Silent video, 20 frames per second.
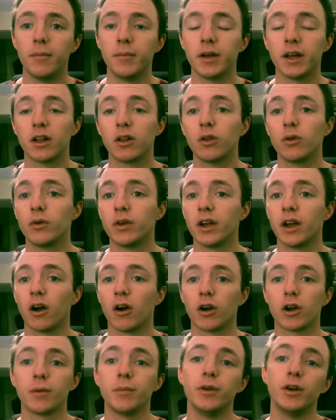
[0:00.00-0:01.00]
including
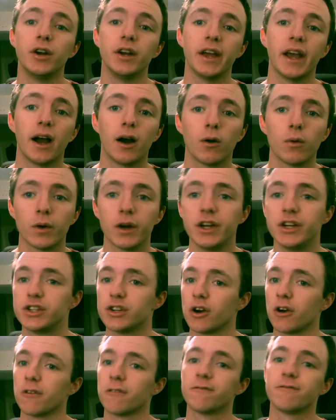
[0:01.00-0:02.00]
our community
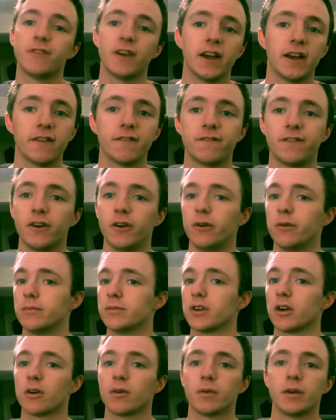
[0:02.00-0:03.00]
outreach, our fan
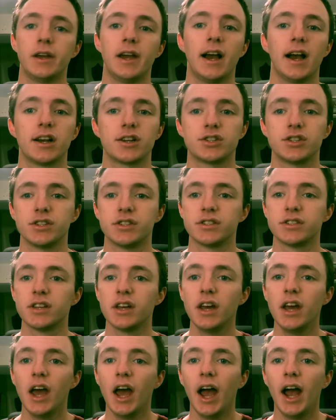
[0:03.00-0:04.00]
films, our reactions.
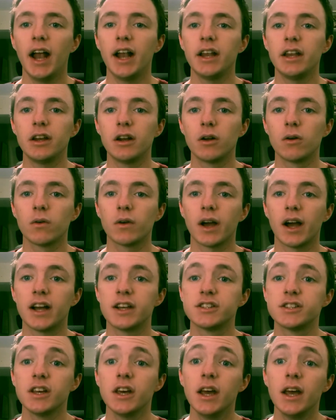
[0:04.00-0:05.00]
And, you know,
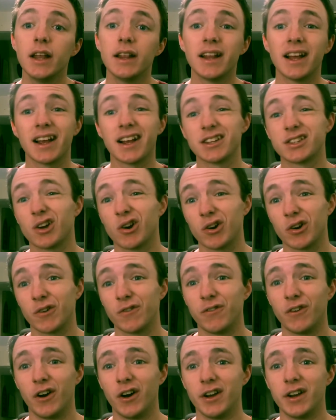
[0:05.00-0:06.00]
guys, that gets hard to
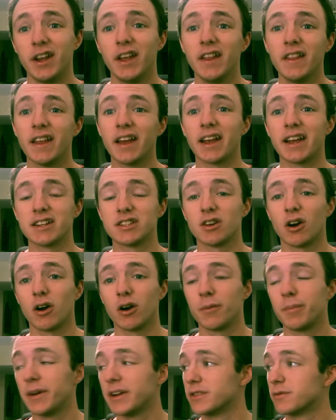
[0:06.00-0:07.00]
fund. That gets
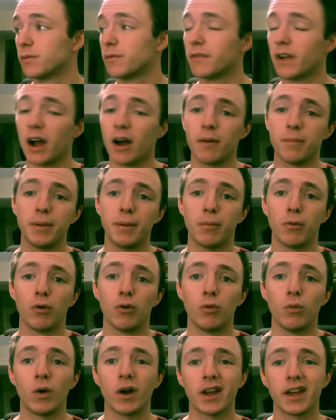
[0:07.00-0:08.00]
hard because we've got people
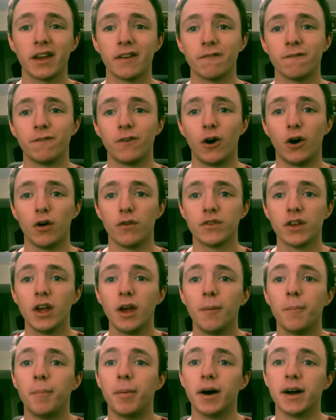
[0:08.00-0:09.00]
who want to get involved,
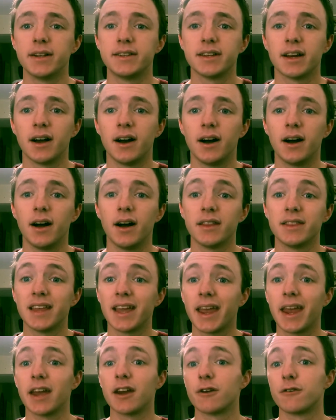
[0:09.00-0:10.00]
but
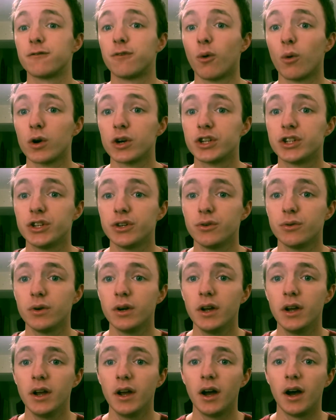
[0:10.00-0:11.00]
they can't afford to.
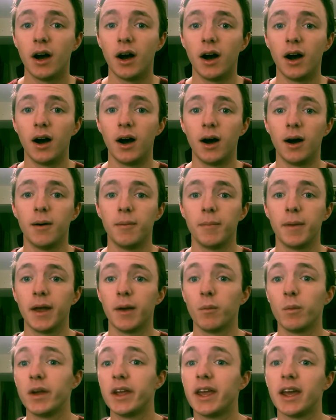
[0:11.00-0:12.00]

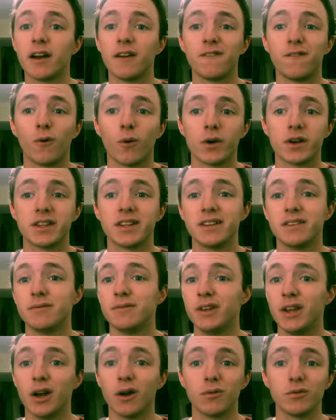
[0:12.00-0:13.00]
And we can't afford to,
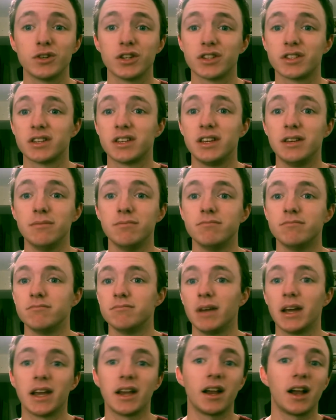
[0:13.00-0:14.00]
you know, just keep
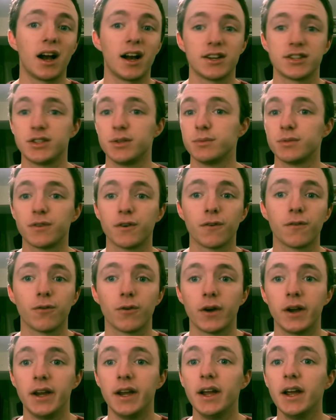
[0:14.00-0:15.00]
making costumes for
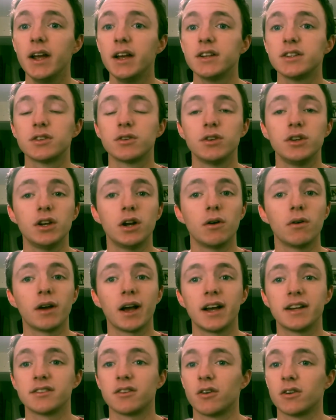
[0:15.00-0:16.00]
free. So, you know,
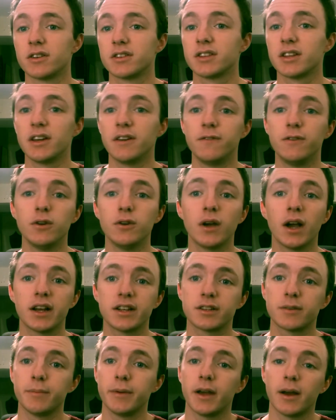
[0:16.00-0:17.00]
guys, honestly, if you
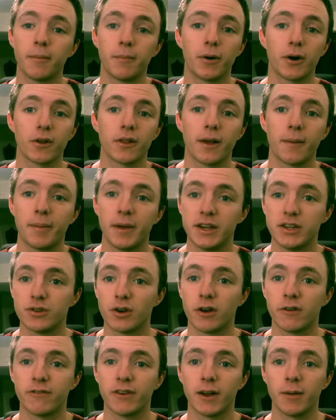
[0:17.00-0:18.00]
guys could become part of that
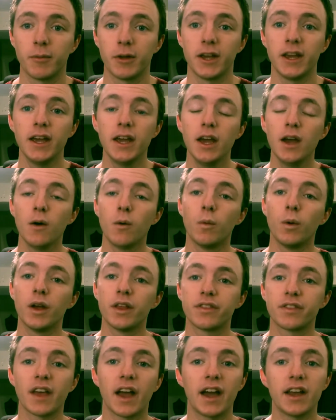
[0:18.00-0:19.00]
Patreon family,
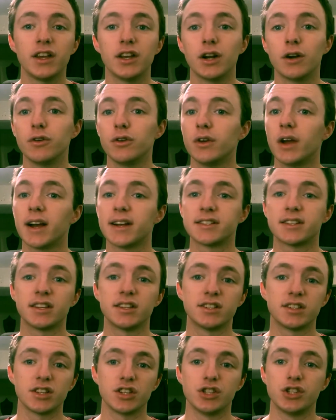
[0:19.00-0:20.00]
with that, you know, you guys
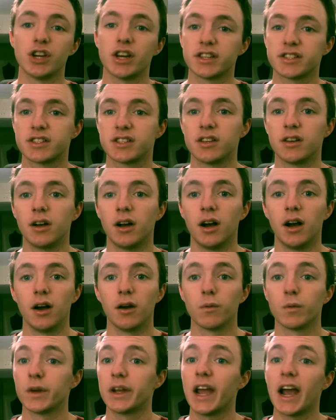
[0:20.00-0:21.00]
can suggest
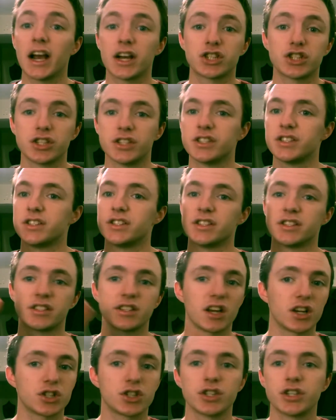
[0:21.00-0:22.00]
reactions,
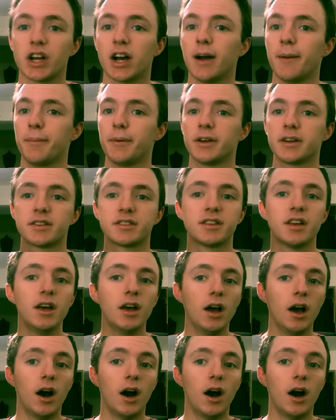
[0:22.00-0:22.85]
discussion topics,